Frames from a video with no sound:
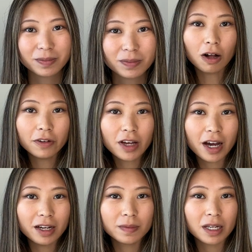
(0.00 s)
All of the
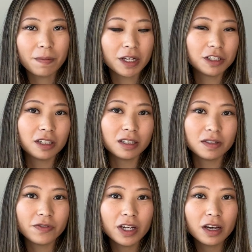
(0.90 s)
items that I mentioned in this
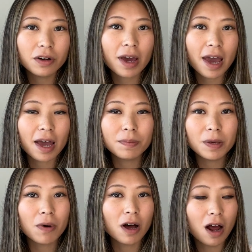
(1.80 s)
video can be
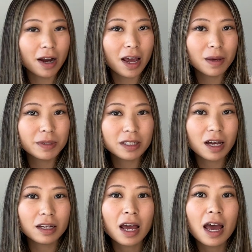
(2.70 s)
bought on
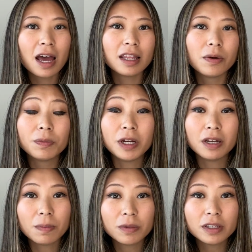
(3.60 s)
Amazon, and they will be
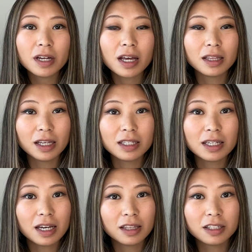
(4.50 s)
numbered and linked
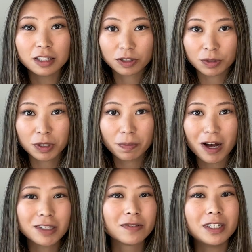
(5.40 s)
in the description
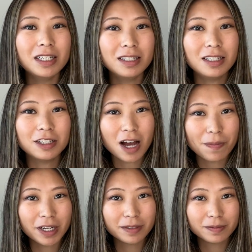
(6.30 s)
box for easy
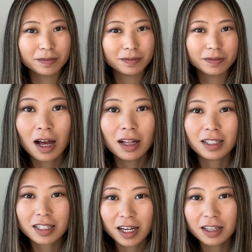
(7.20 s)
shopping. Let's
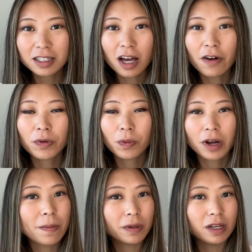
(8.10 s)
kick this off with what I
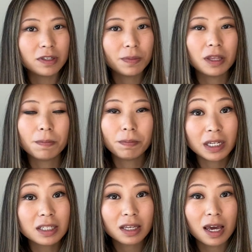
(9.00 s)
believe to be the
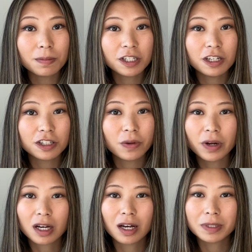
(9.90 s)
biggest game changer when
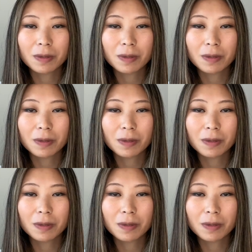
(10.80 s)
it comes to